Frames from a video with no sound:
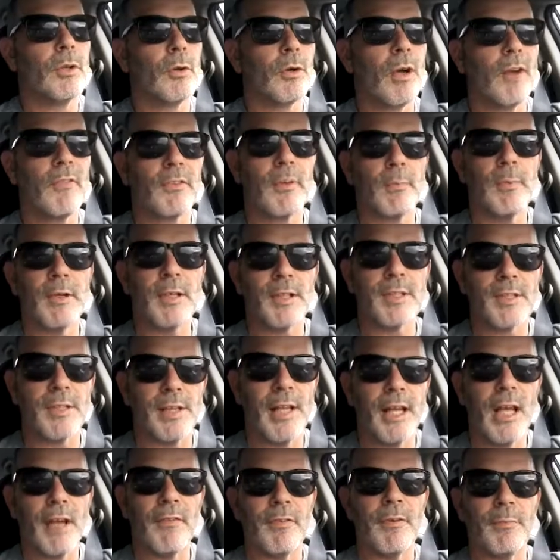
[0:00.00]
you don't have to be a
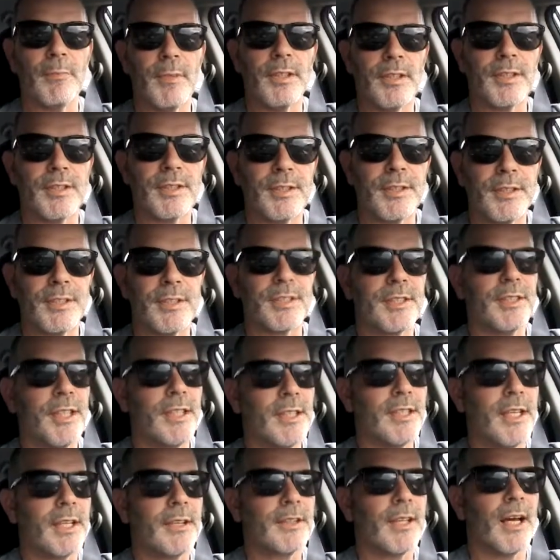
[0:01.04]
slave and be
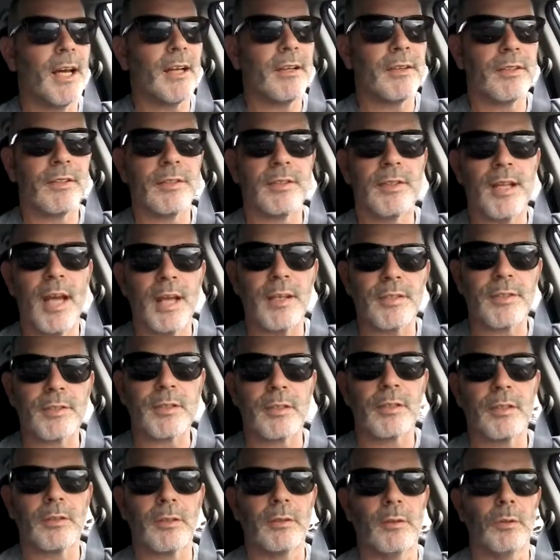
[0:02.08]
sitting at that
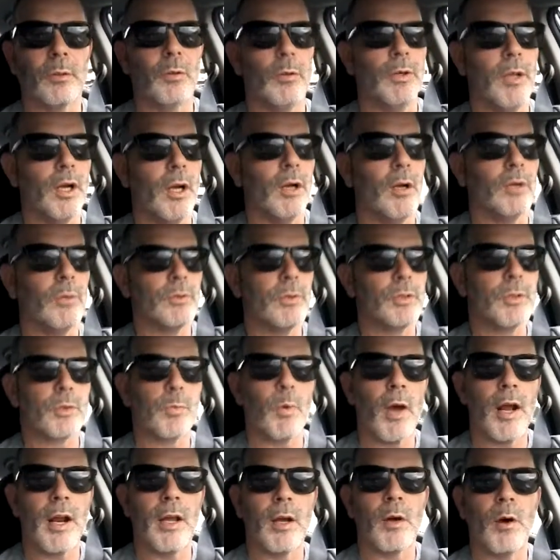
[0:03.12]
desk, you know,
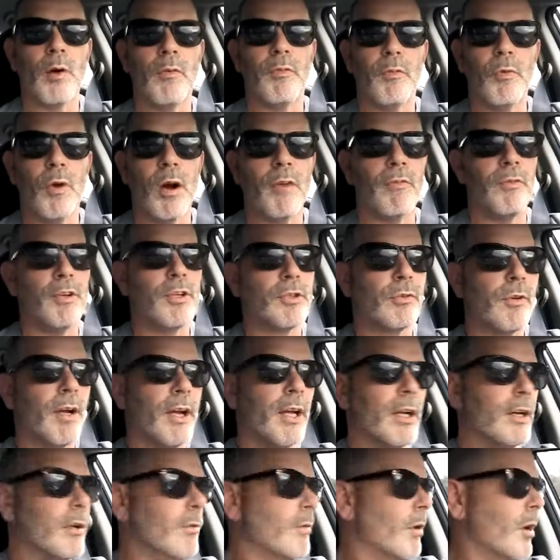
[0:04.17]
sweating over every
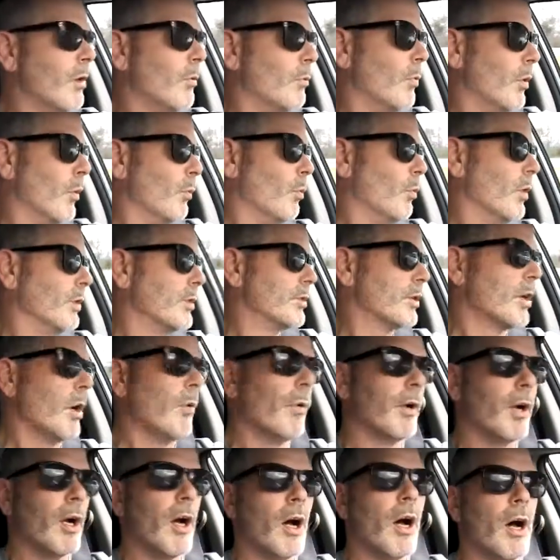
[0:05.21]
trade and what's
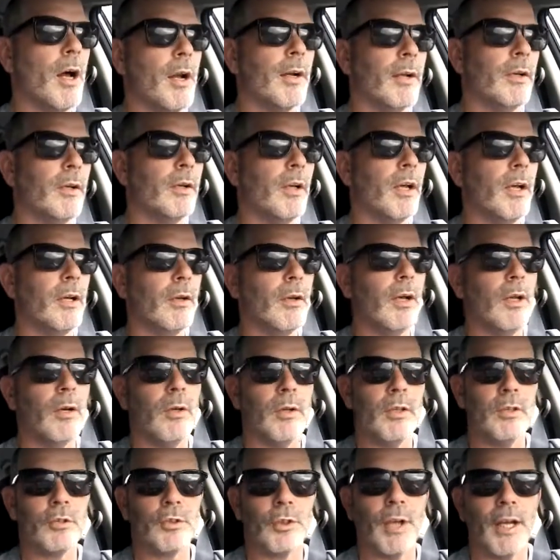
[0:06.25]
going on and
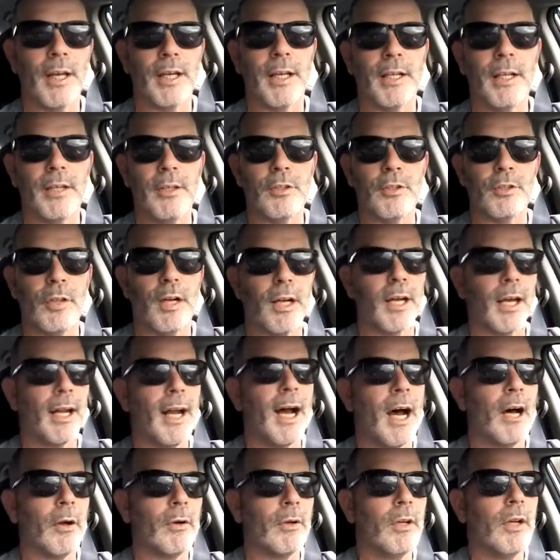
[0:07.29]
should I get in, should I get
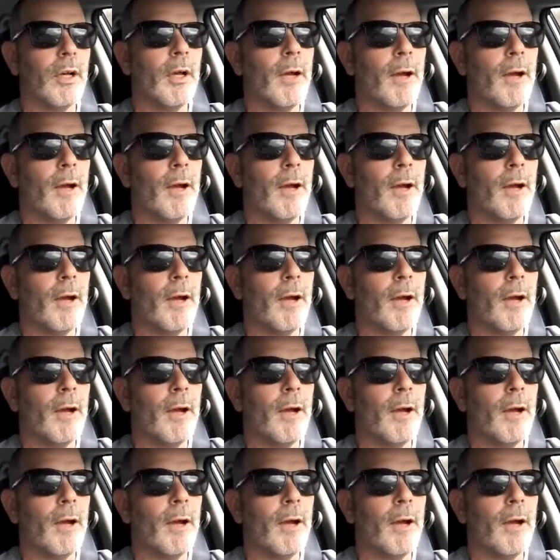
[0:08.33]
out?